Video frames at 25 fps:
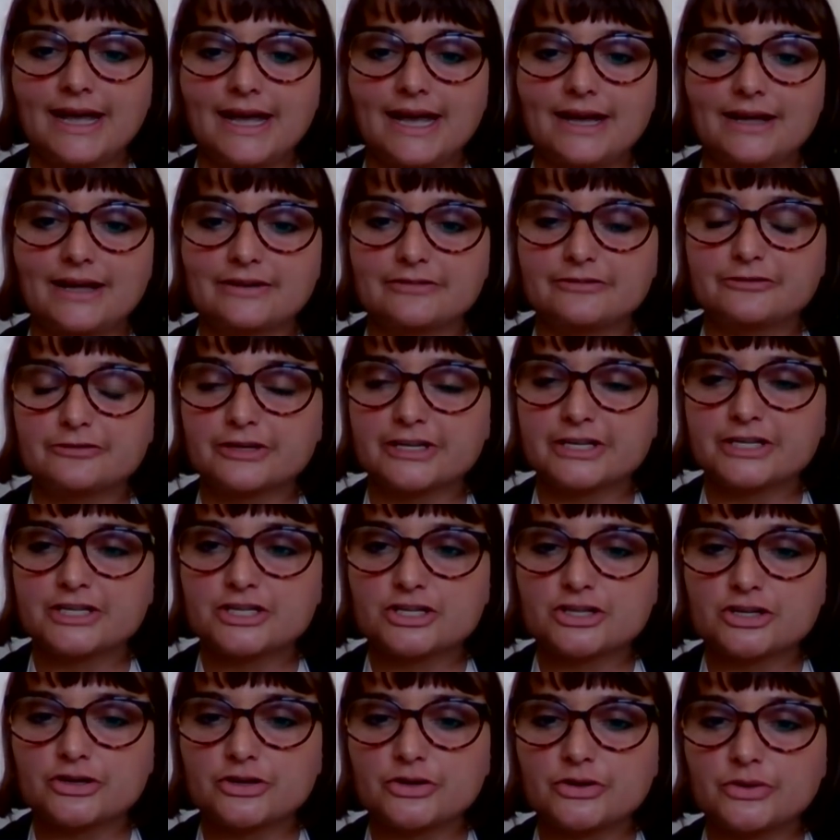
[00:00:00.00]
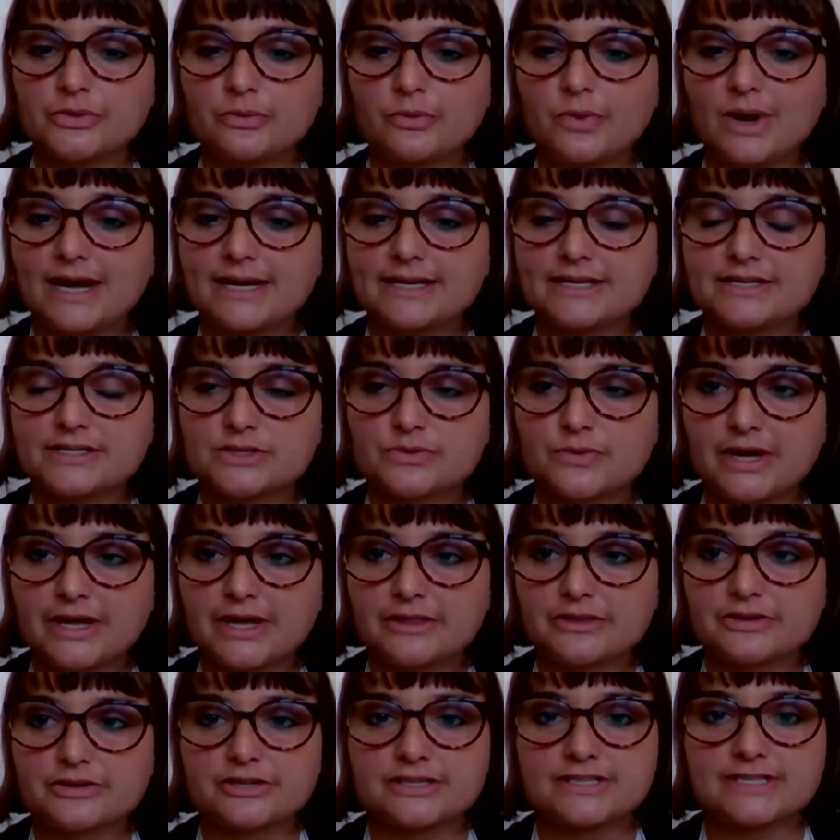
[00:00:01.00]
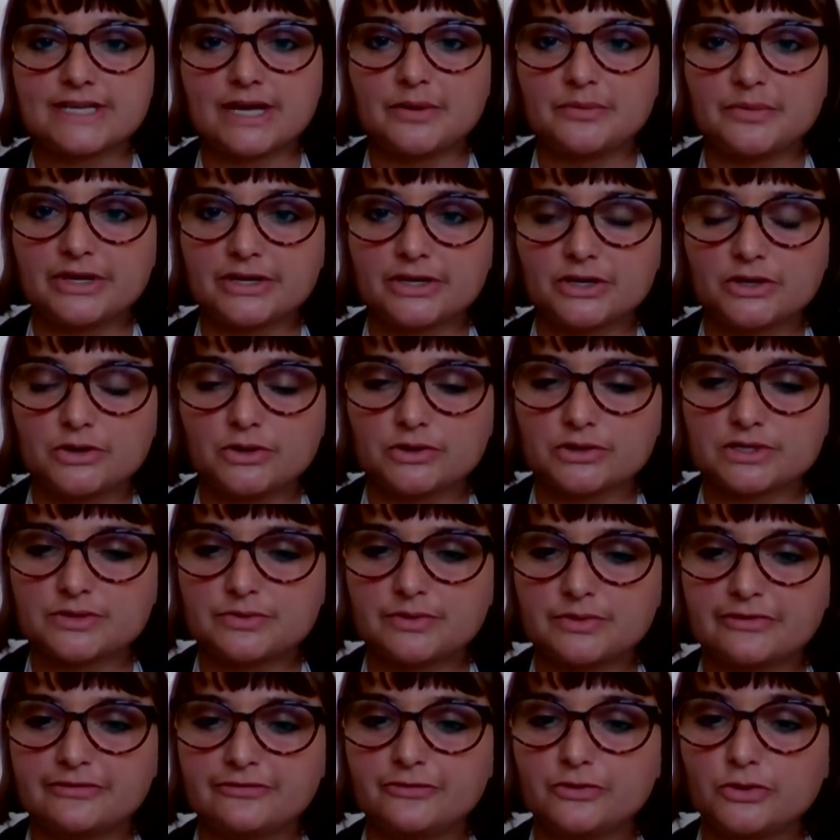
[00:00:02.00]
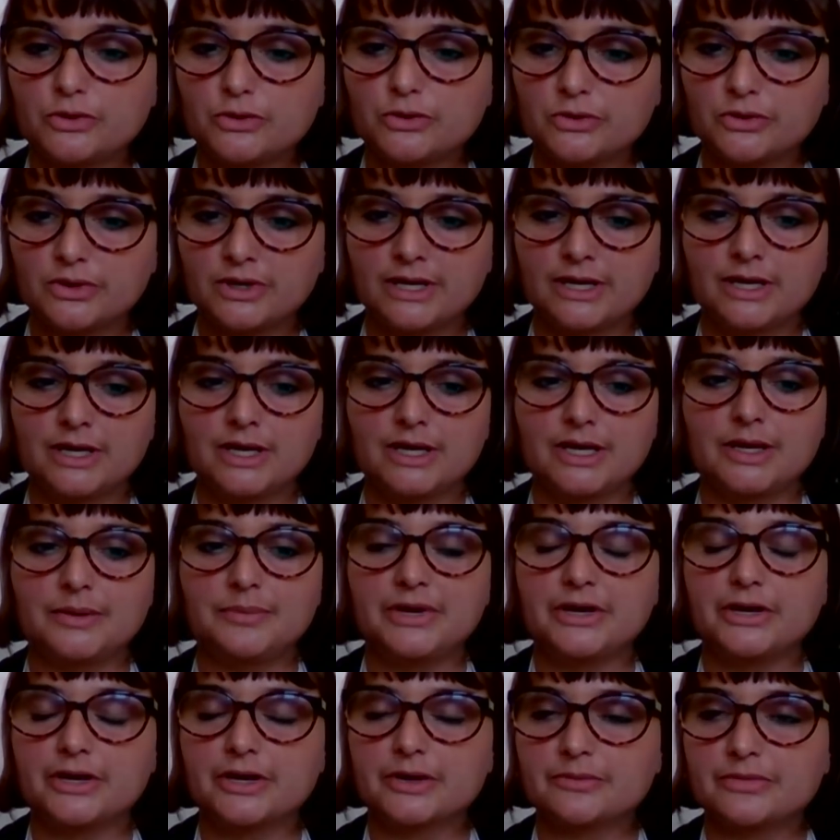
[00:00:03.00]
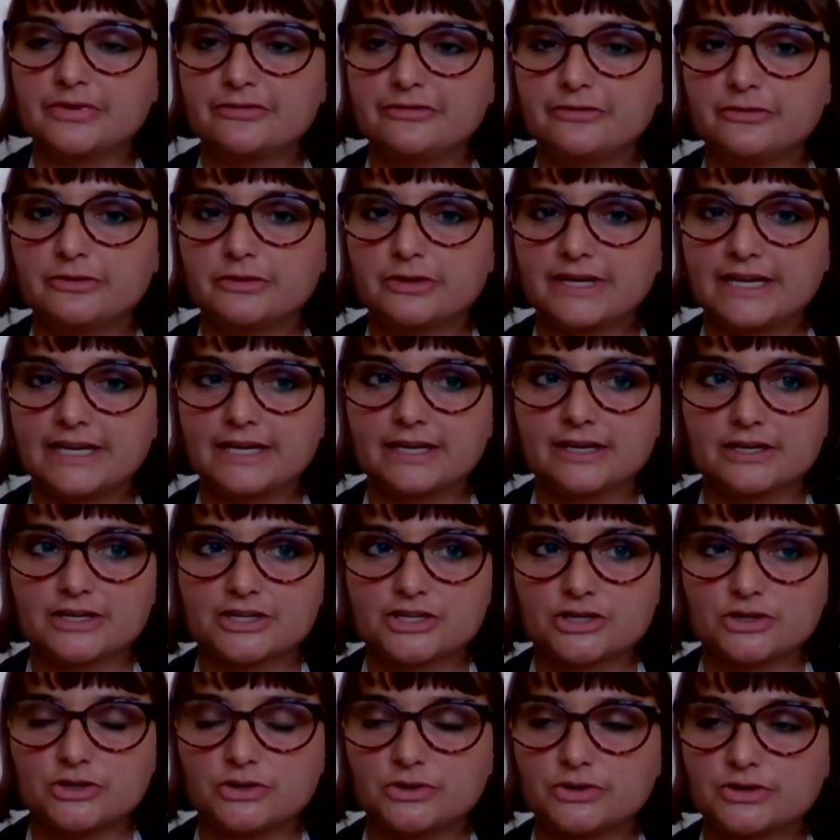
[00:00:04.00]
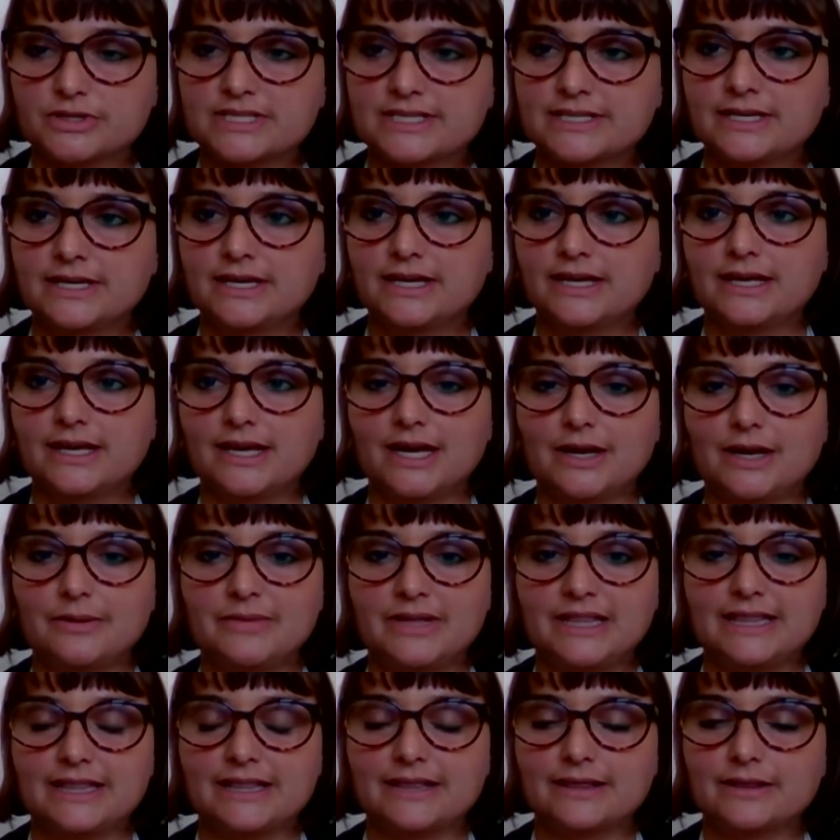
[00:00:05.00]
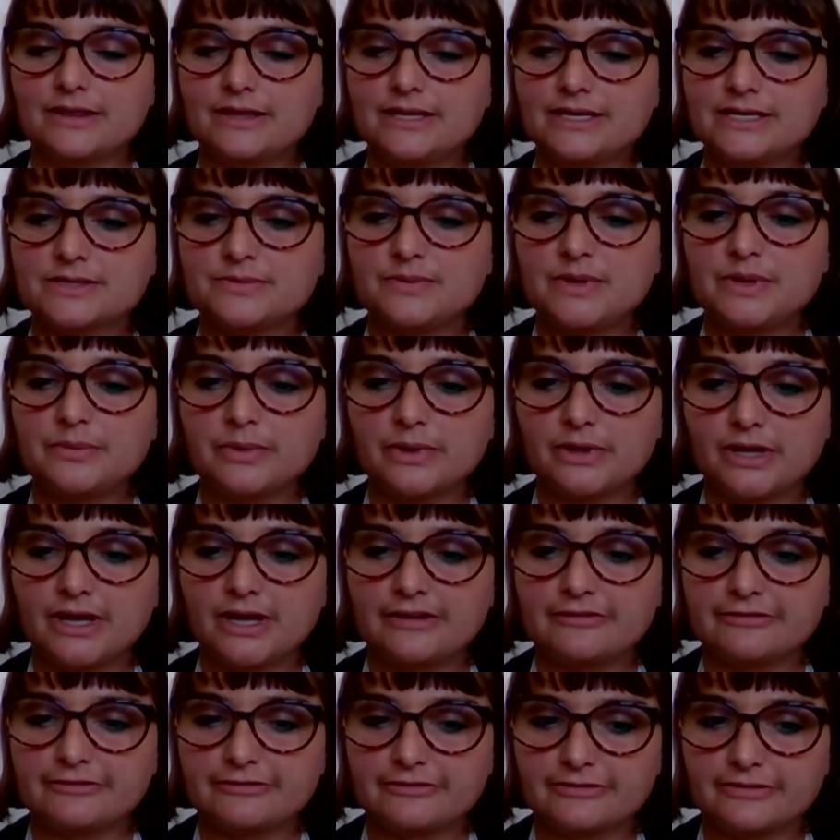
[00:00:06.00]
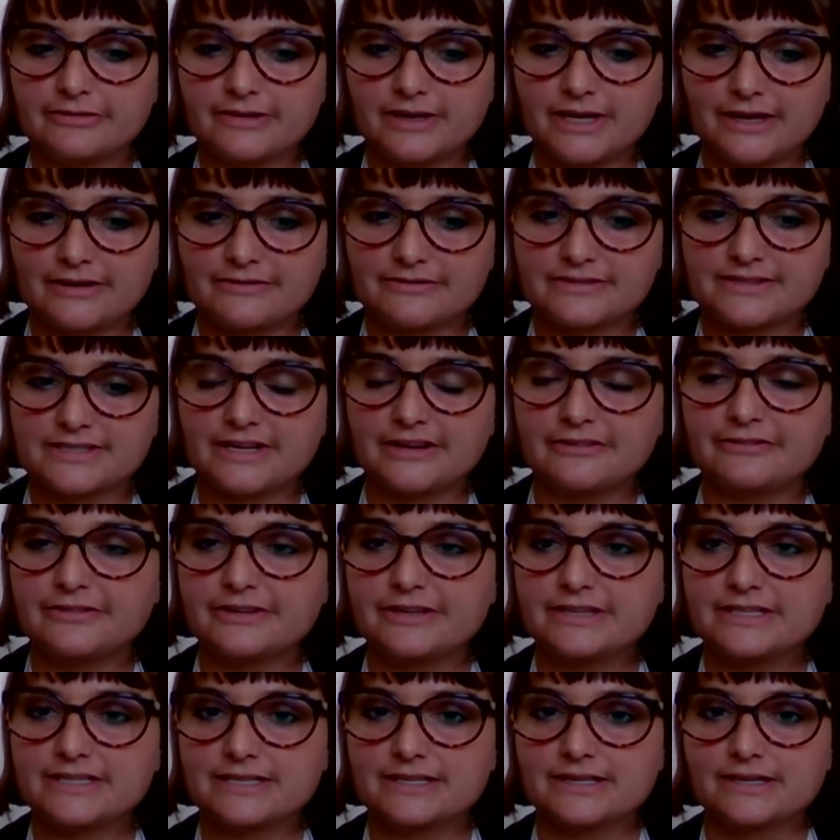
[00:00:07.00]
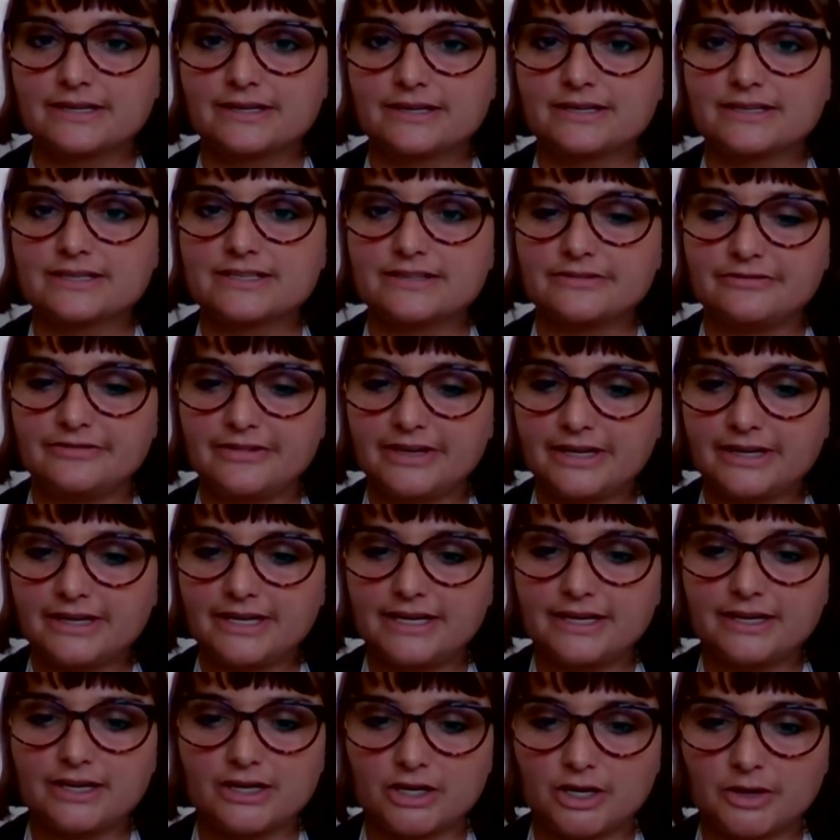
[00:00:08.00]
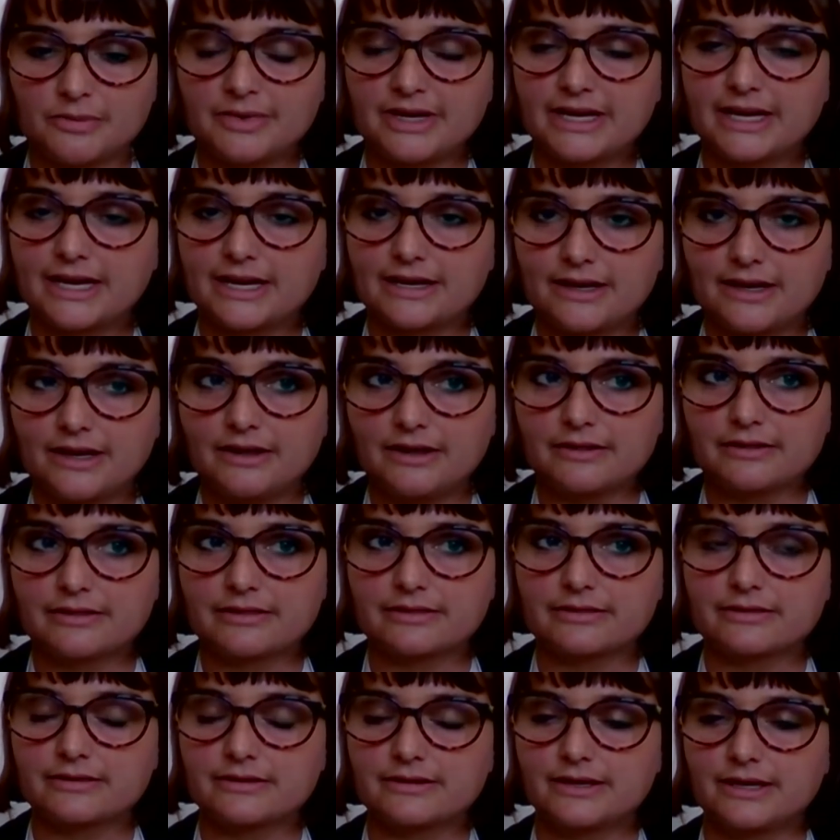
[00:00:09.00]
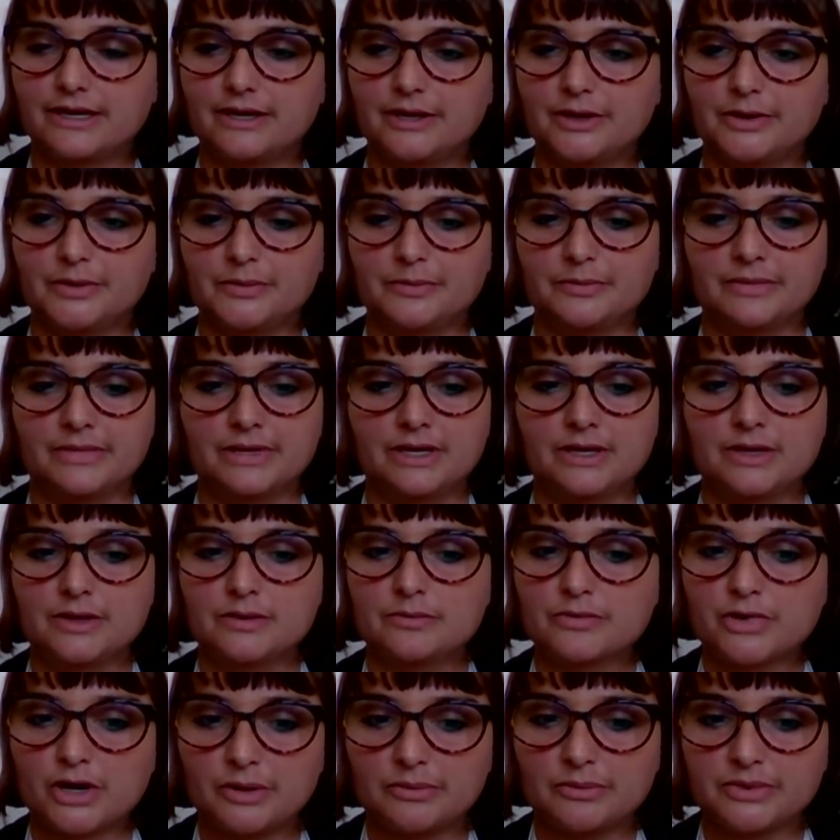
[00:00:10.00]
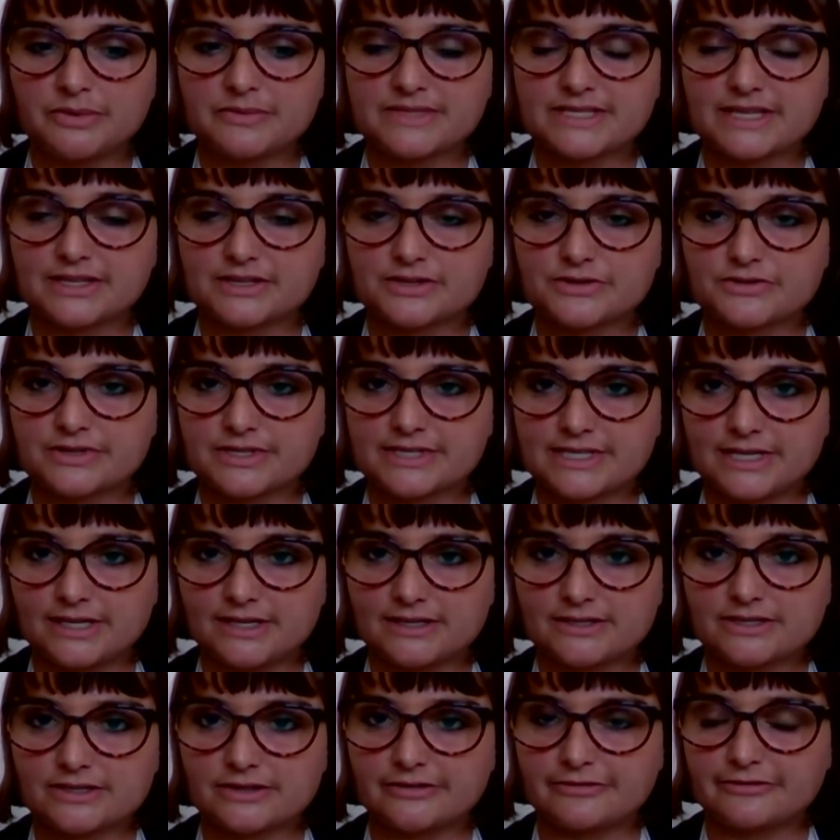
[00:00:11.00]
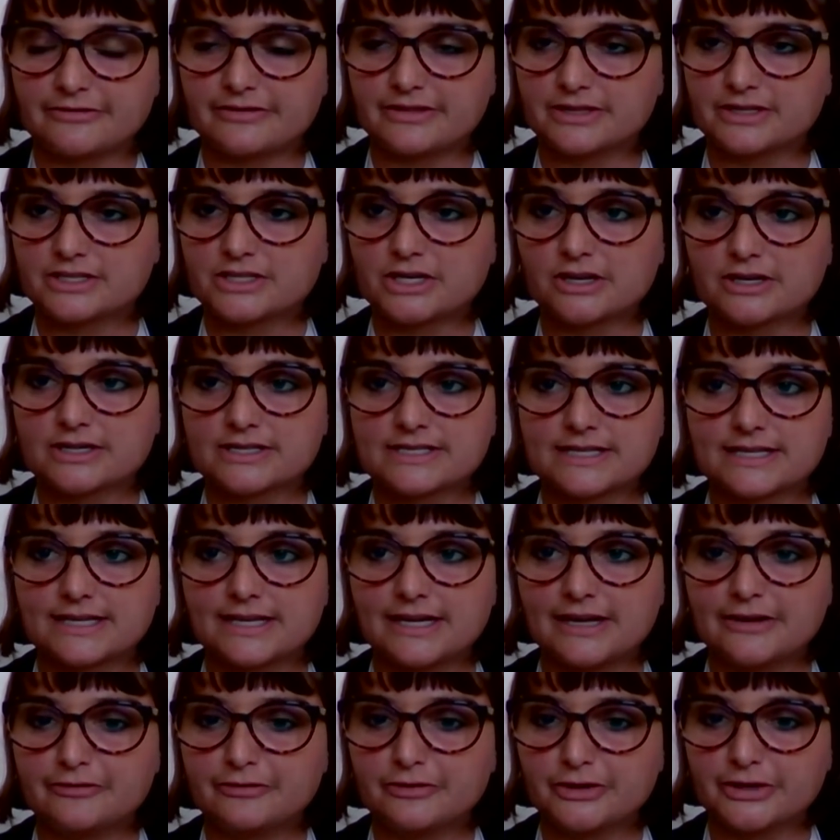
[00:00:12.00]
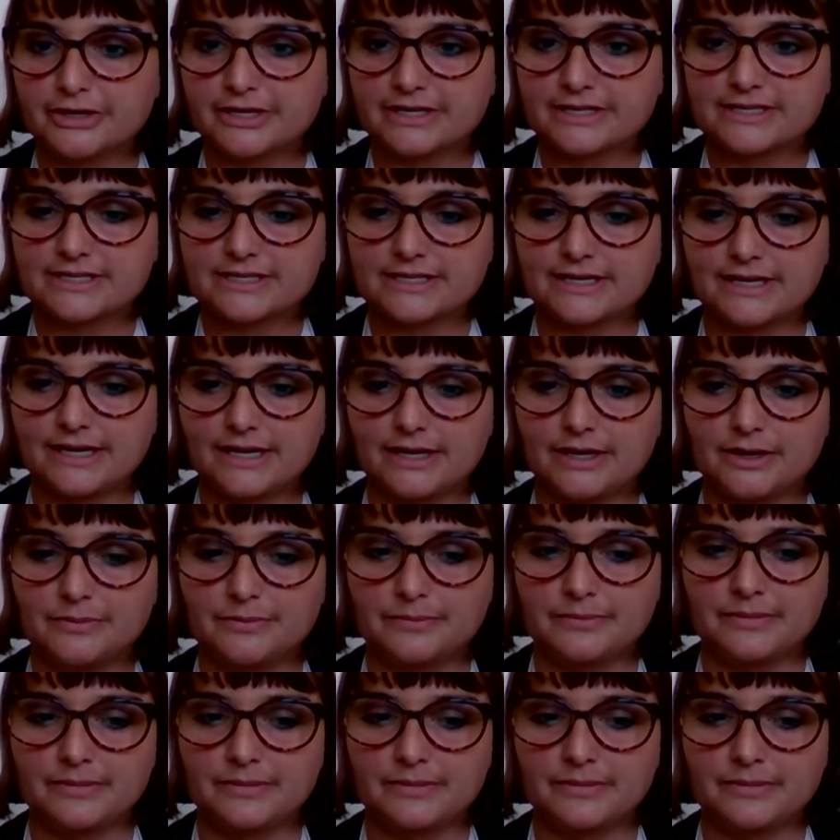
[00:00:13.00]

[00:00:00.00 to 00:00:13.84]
And for it to wind its way through Zambian courts before appearing before an English court, I mean, these people have suffered severe economic and health problems as a result of the toxic effluent.